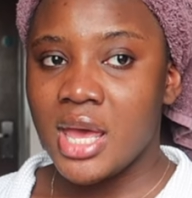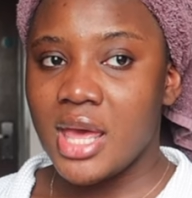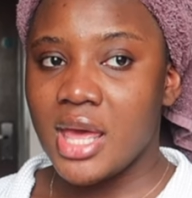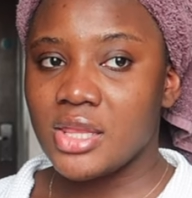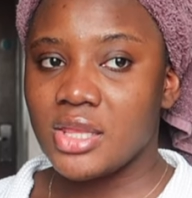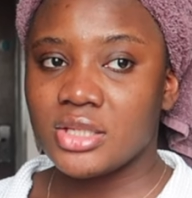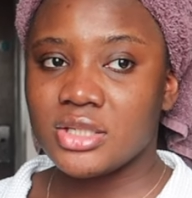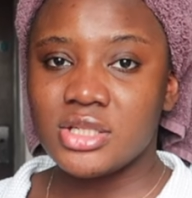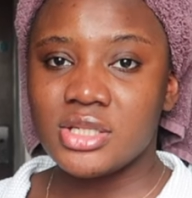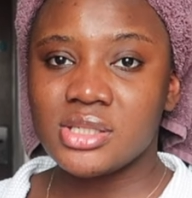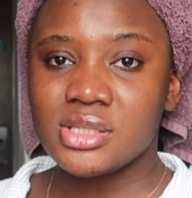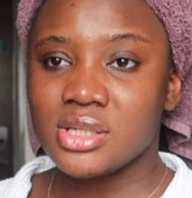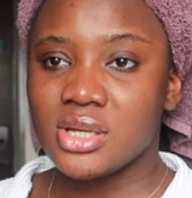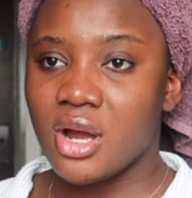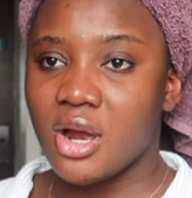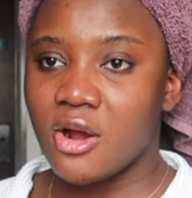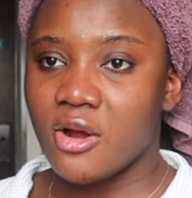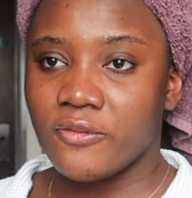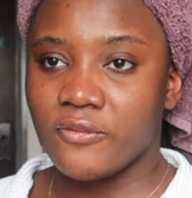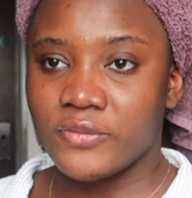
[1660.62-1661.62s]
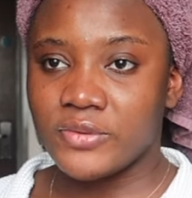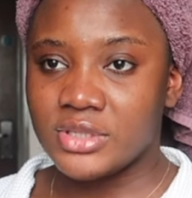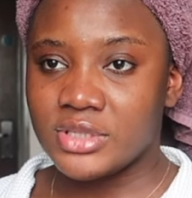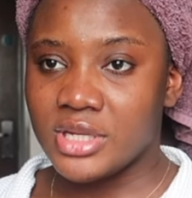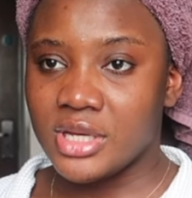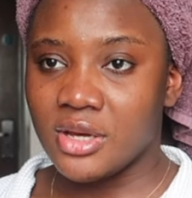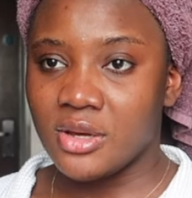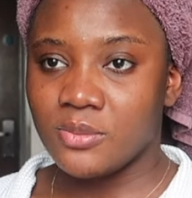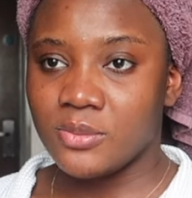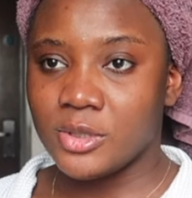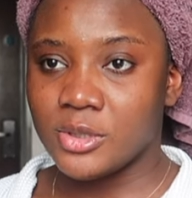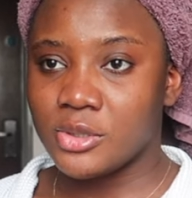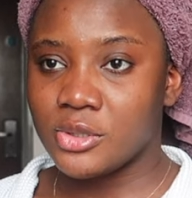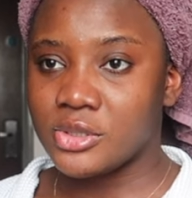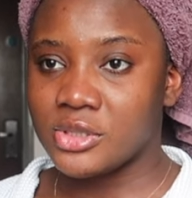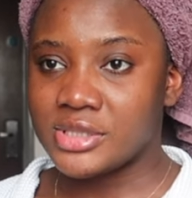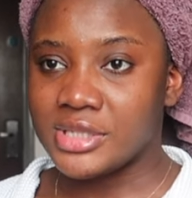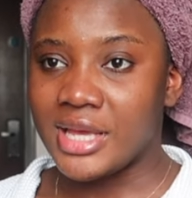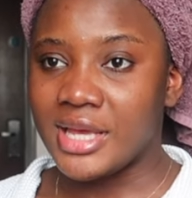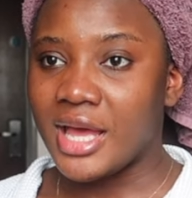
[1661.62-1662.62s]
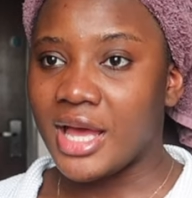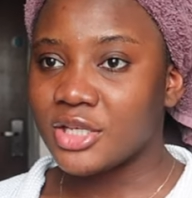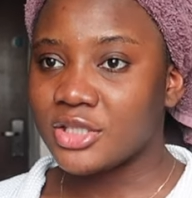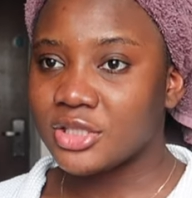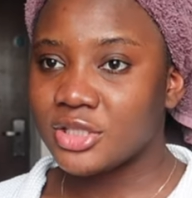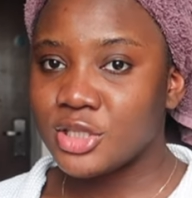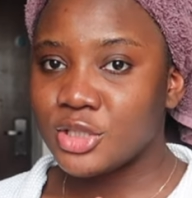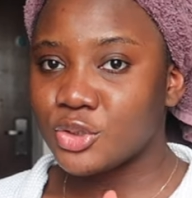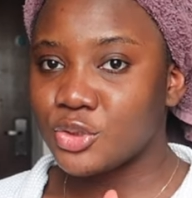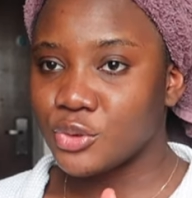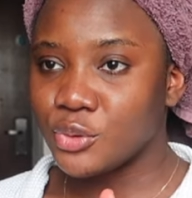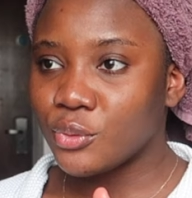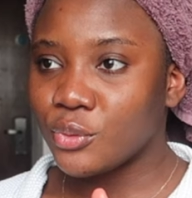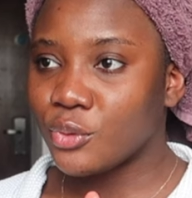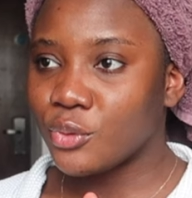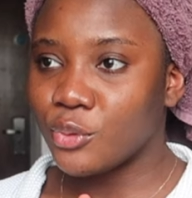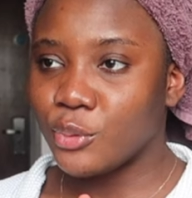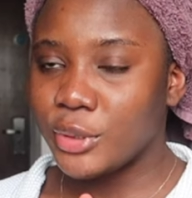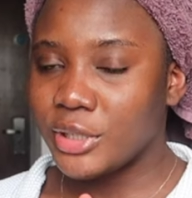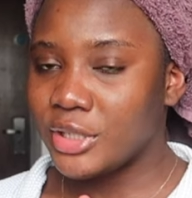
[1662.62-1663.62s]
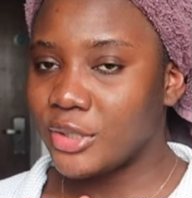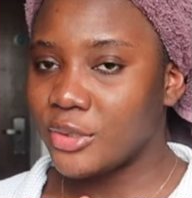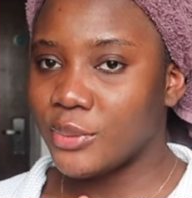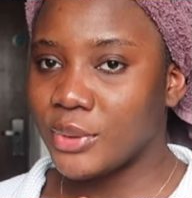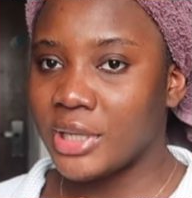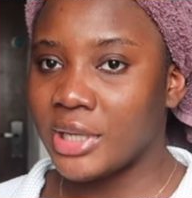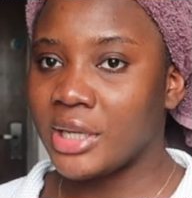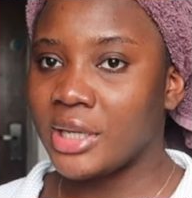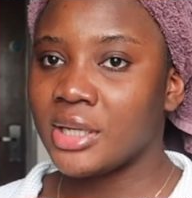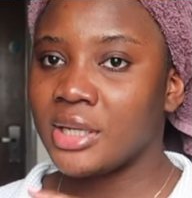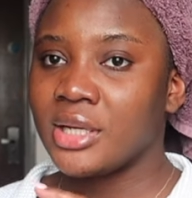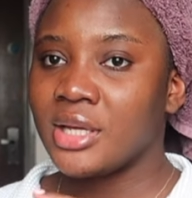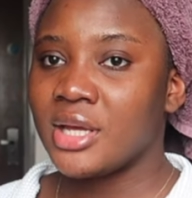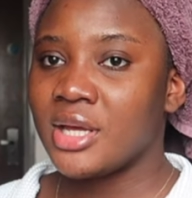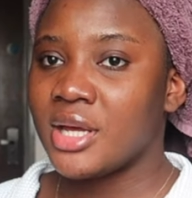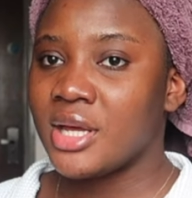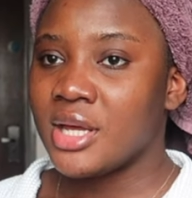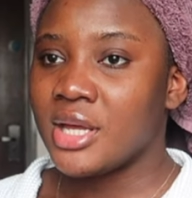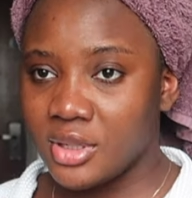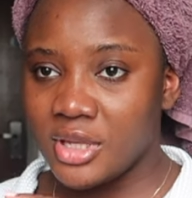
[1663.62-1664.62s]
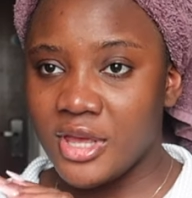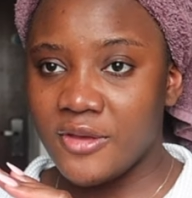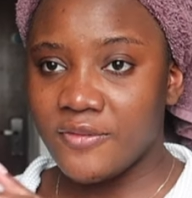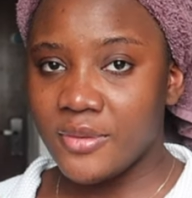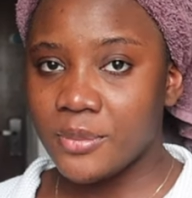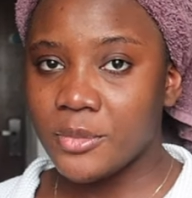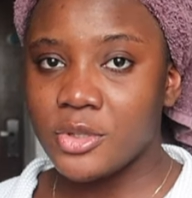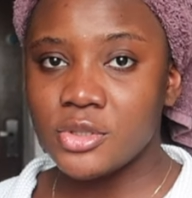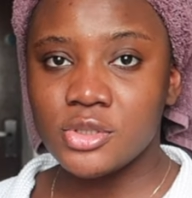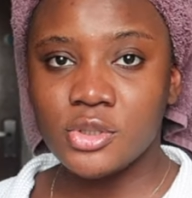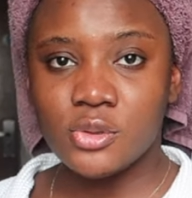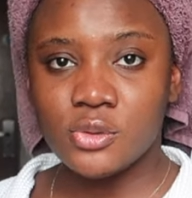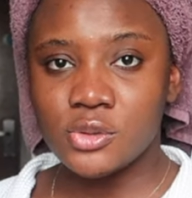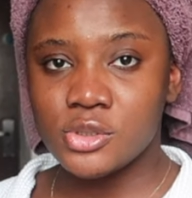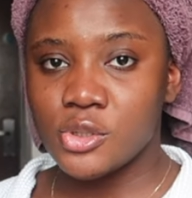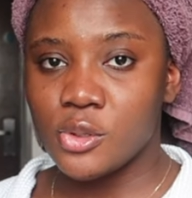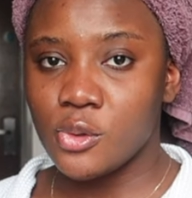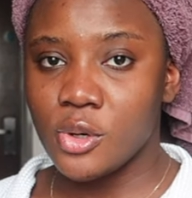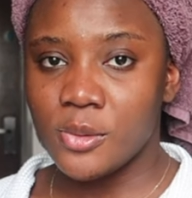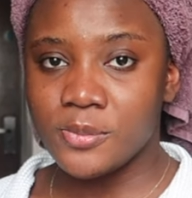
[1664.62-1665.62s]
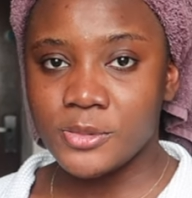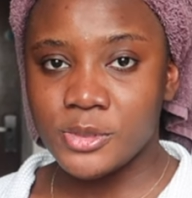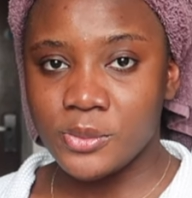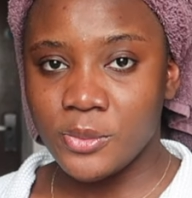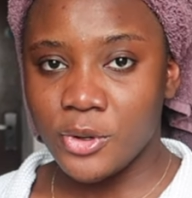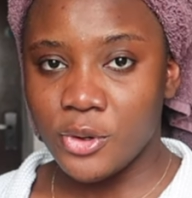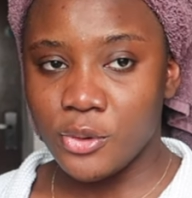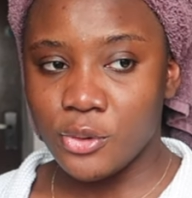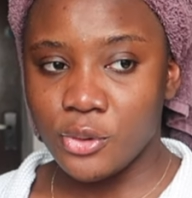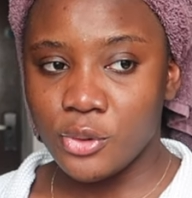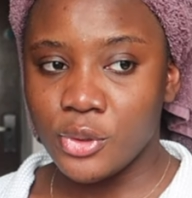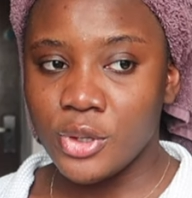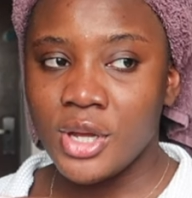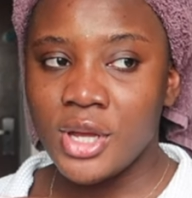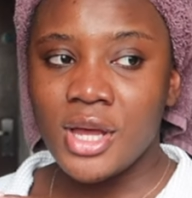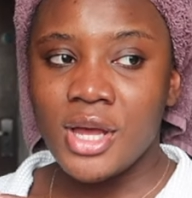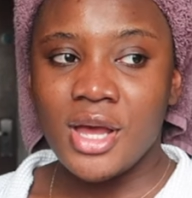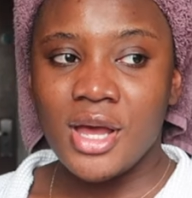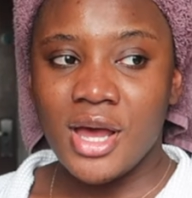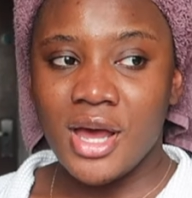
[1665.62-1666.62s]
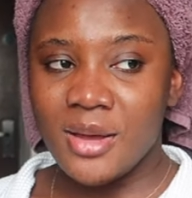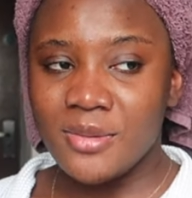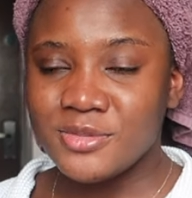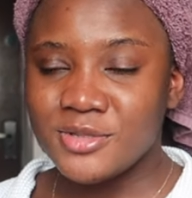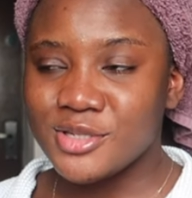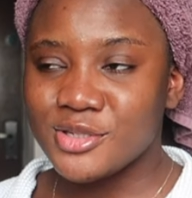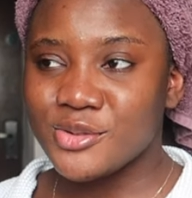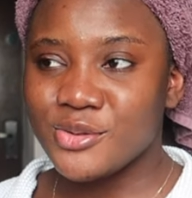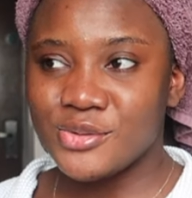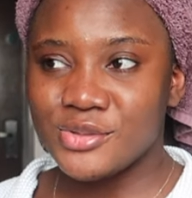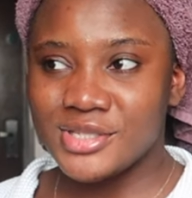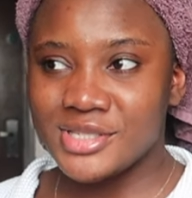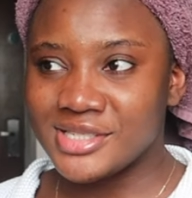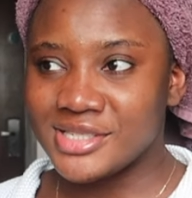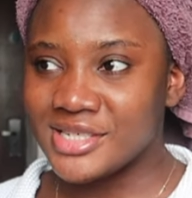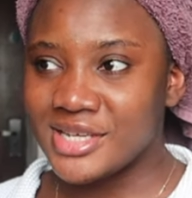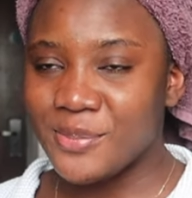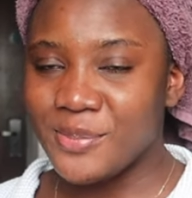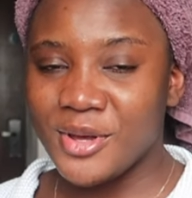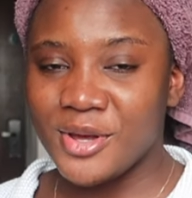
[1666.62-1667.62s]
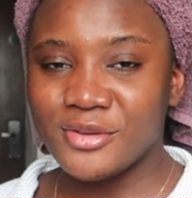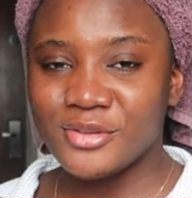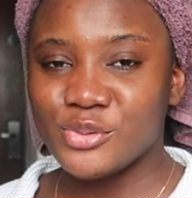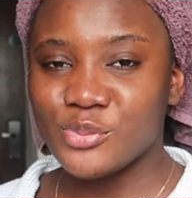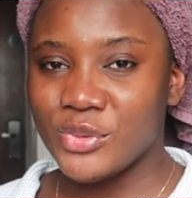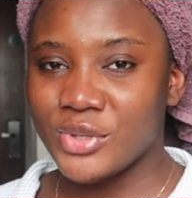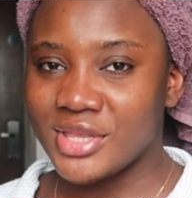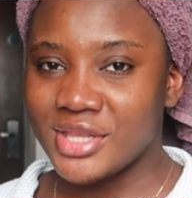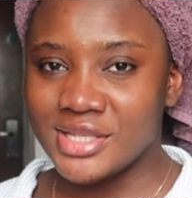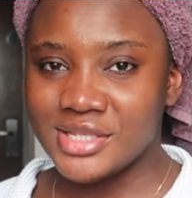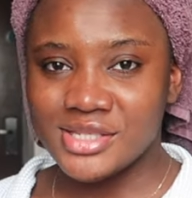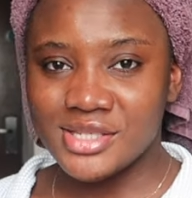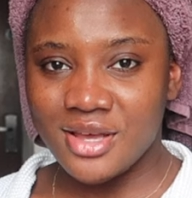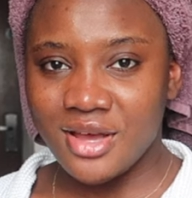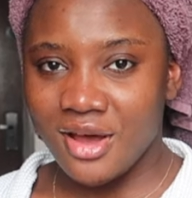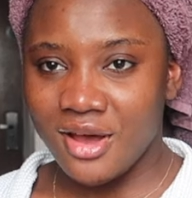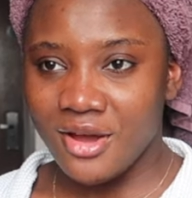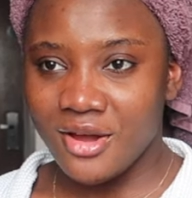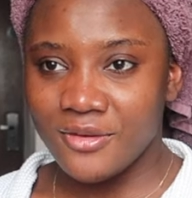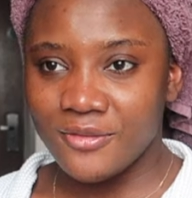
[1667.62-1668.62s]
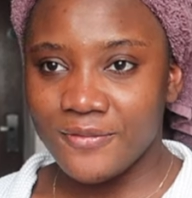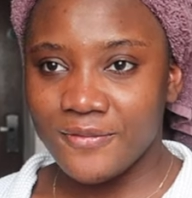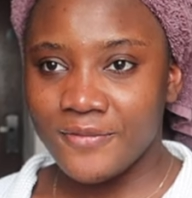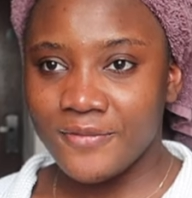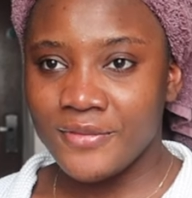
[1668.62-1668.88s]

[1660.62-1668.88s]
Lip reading: and then just scarf it down because I actually don't go anywhere. If I'm going to go to Co-op tomorrow, I'm just going to step out with a scarf.